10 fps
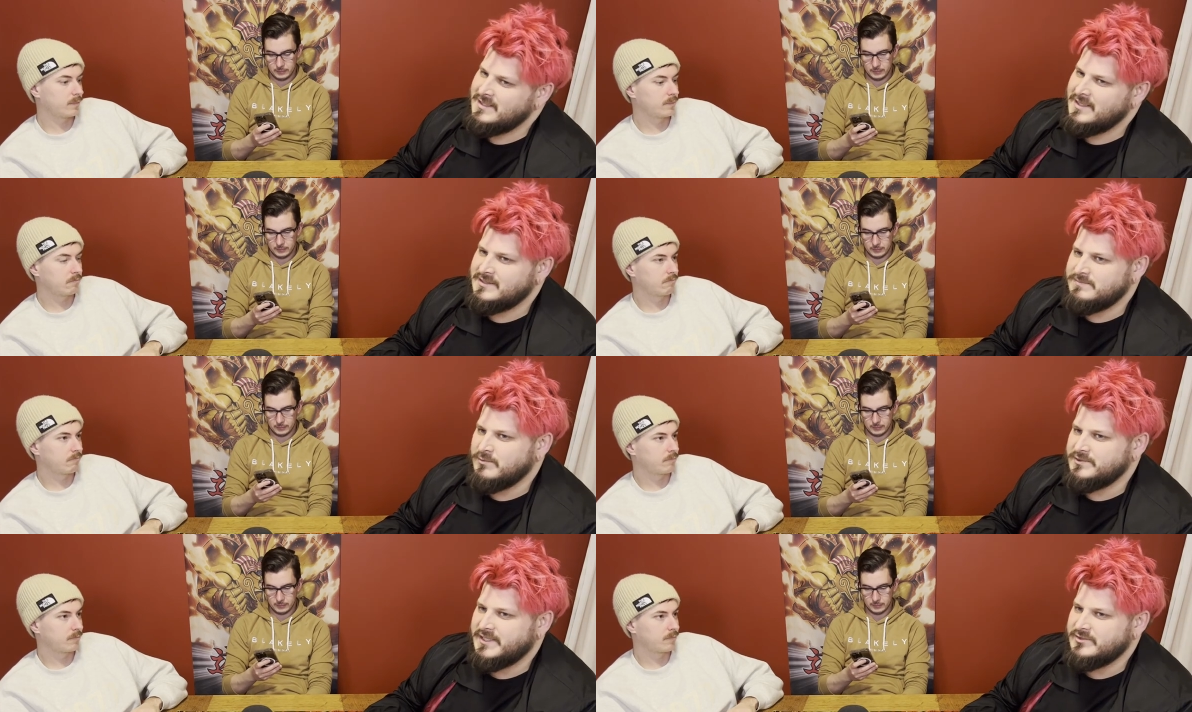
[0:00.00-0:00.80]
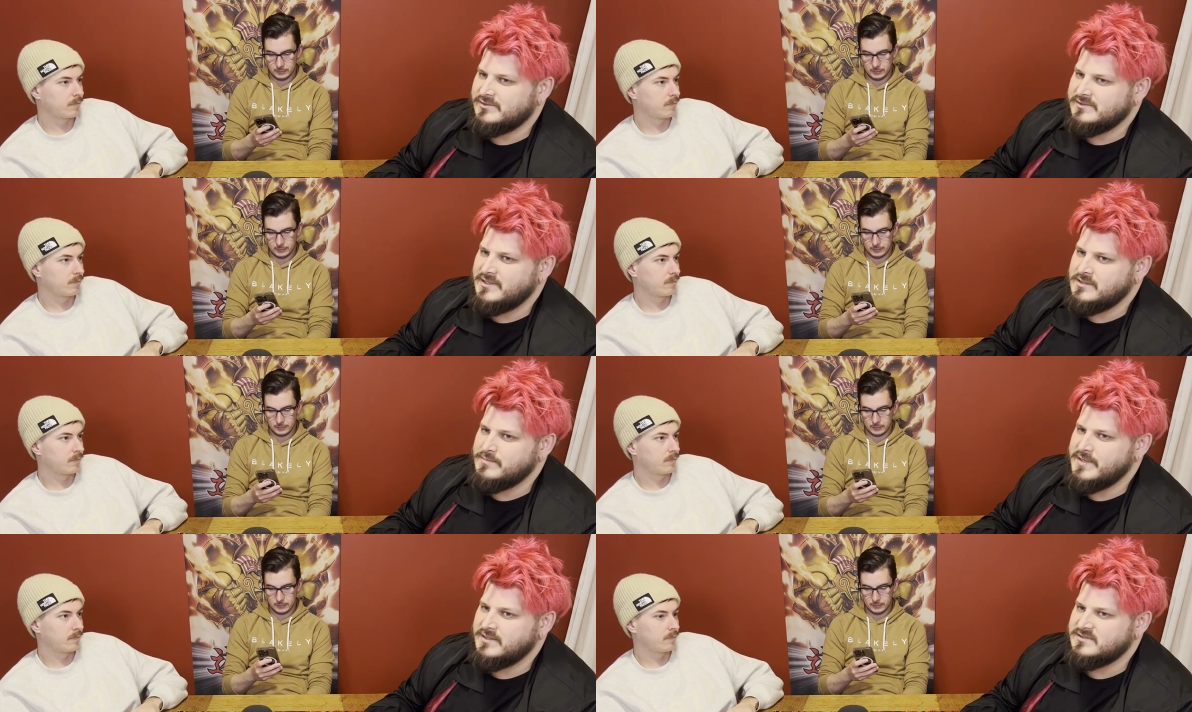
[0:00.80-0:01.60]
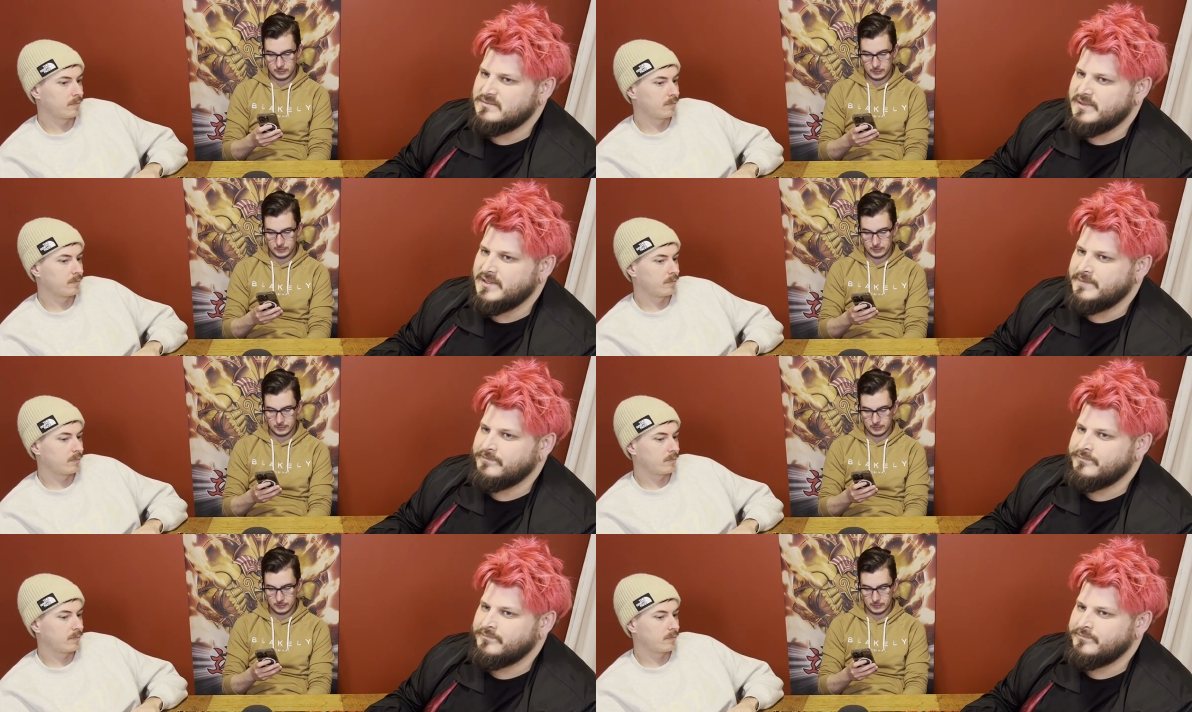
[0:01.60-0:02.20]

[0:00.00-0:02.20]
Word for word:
Speaker 1: is more dangerous than it appears to be.